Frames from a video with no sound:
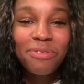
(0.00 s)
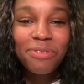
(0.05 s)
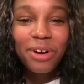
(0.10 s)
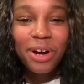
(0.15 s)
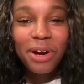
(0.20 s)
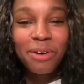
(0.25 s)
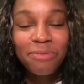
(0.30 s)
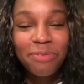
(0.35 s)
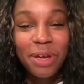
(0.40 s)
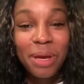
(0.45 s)

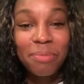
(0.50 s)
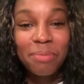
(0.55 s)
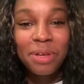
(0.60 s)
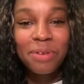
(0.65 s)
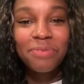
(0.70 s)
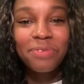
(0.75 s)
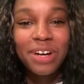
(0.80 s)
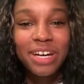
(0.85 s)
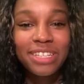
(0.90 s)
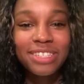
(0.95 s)
our family
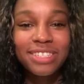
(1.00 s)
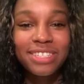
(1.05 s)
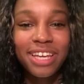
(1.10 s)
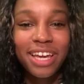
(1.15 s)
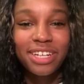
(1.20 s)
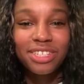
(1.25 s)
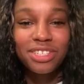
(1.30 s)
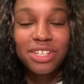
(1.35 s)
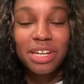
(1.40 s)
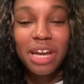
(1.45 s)
fun
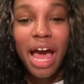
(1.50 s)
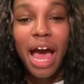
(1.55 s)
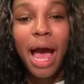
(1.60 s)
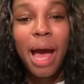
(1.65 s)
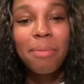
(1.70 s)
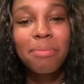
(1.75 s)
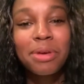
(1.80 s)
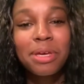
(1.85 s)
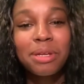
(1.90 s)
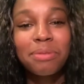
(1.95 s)
section,
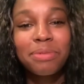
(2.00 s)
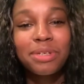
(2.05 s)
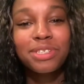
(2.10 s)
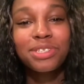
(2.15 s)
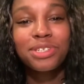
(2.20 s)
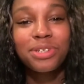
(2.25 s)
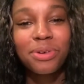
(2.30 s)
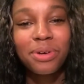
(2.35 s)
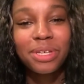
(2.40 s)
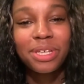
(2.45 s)
I'm going to be
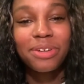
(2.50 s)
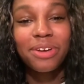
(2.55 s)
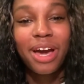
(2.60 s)
showing